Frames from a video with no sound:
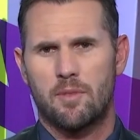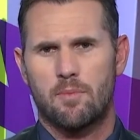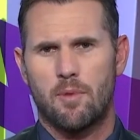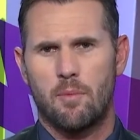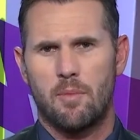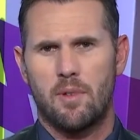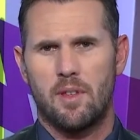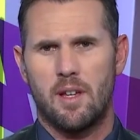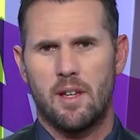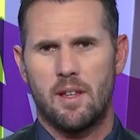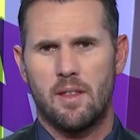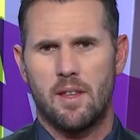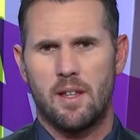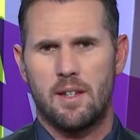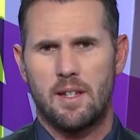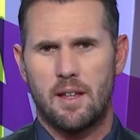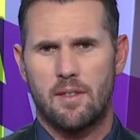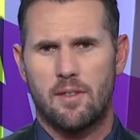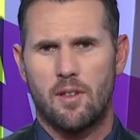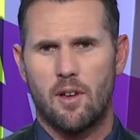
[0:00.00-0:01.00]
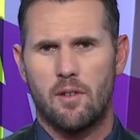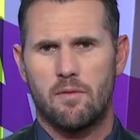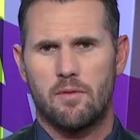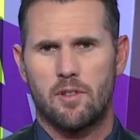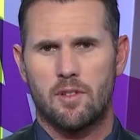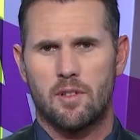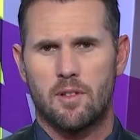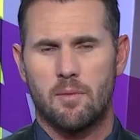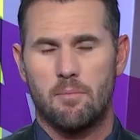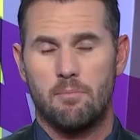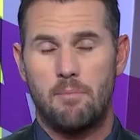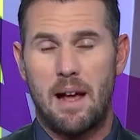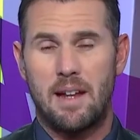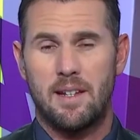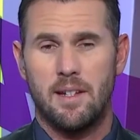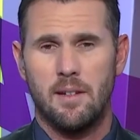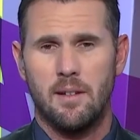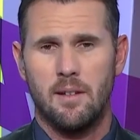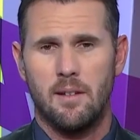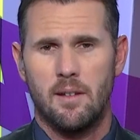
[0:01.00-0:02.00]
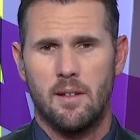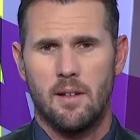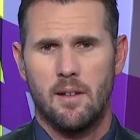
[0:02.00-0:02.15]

it's probably their death overs batting.